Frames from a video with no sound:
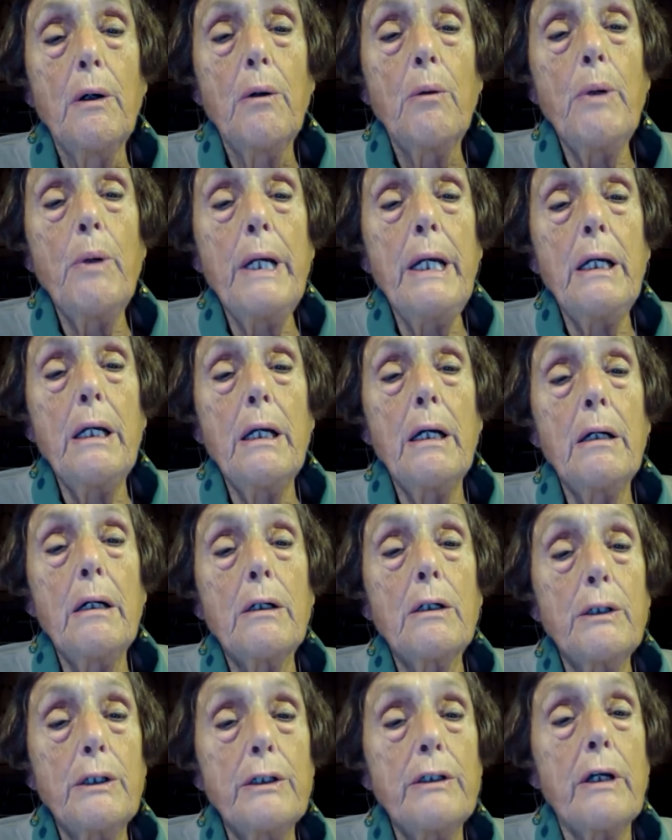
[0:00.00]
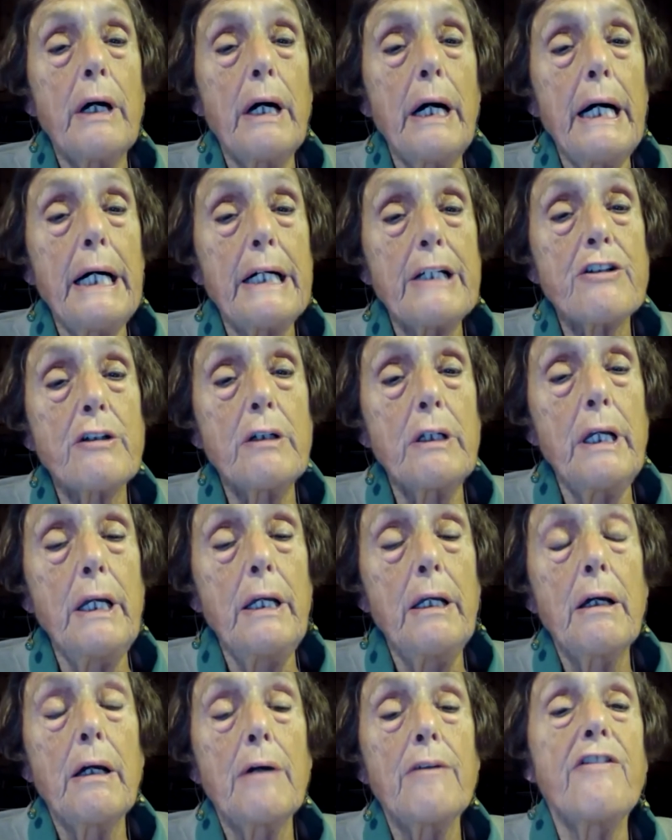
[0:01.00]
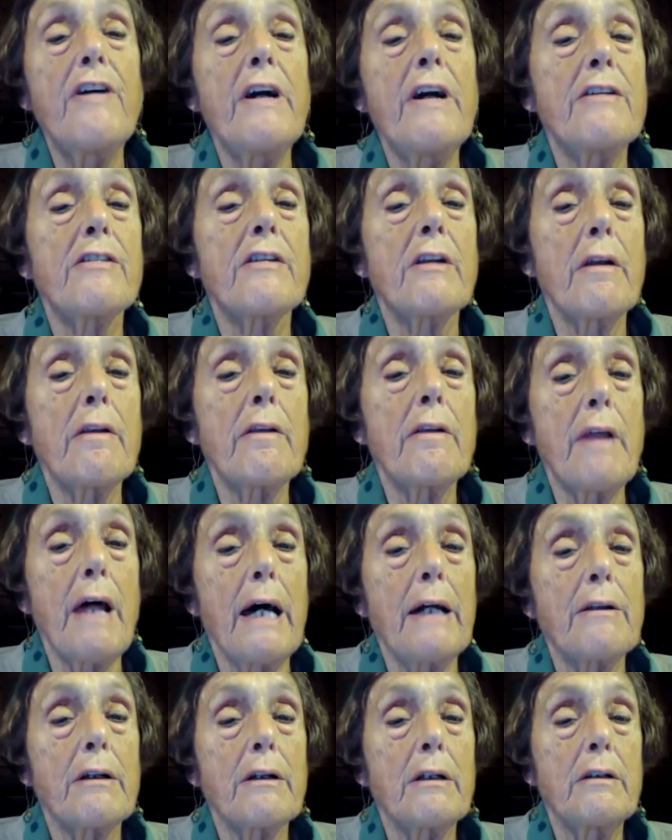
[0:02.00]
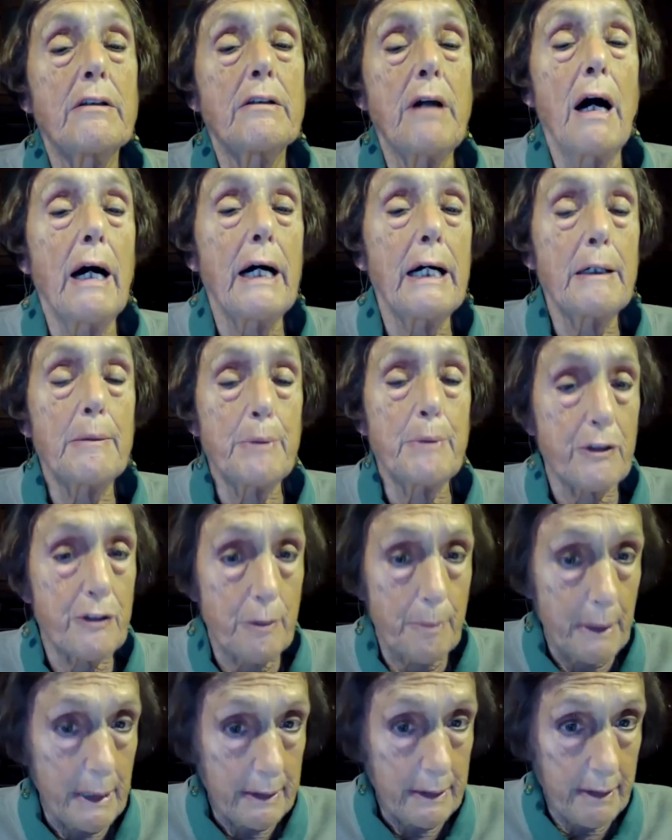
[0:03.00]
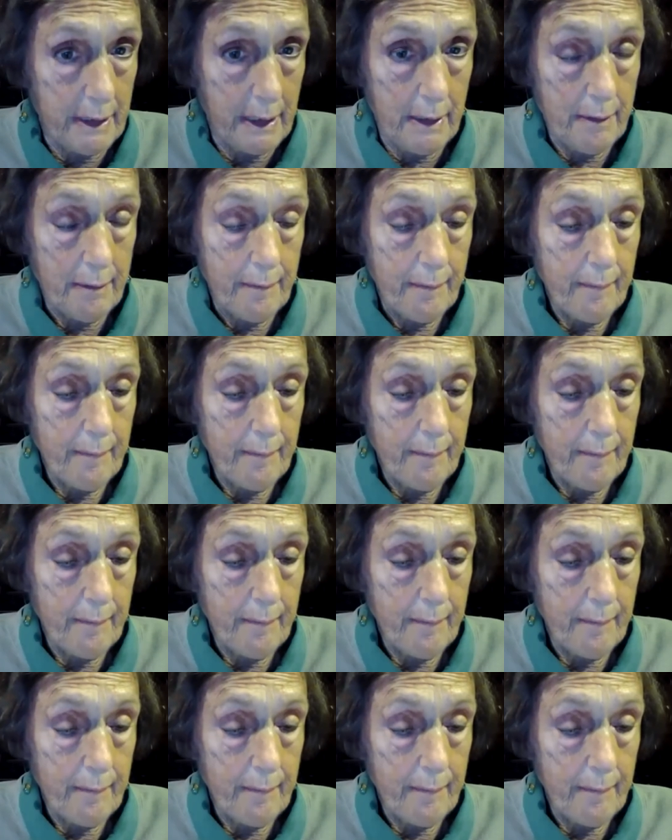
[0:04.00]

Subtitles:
we could actually face that dire possibility.